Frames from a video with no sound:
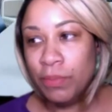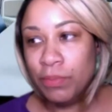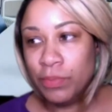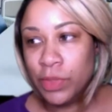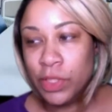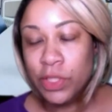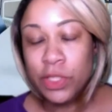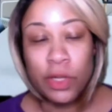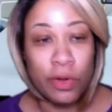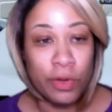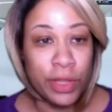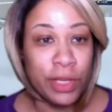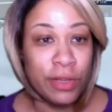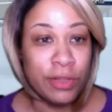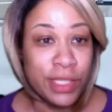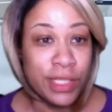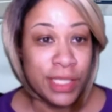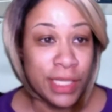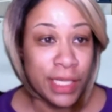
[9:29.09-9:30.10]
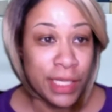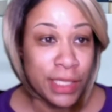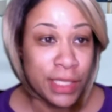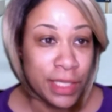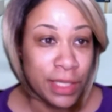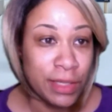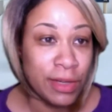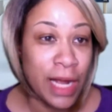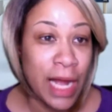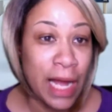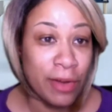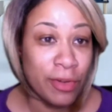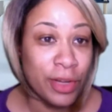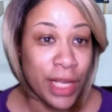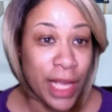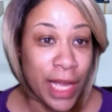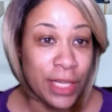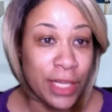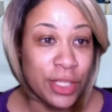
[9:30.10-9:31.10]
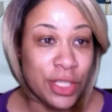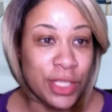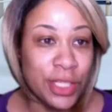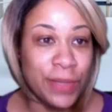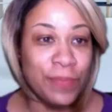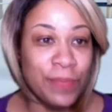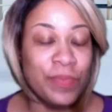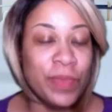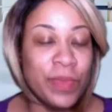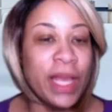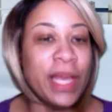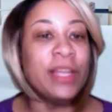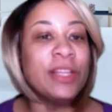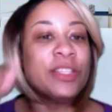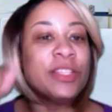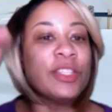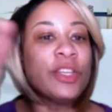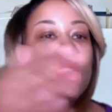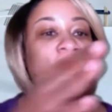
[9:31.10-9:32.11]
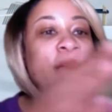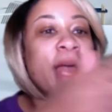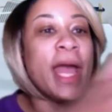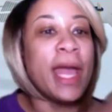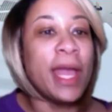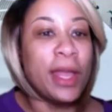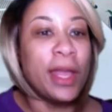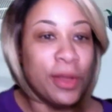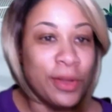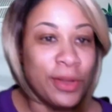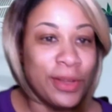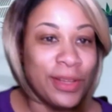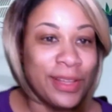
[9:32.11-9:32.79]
sow their seeds in their congregation, and it's okay.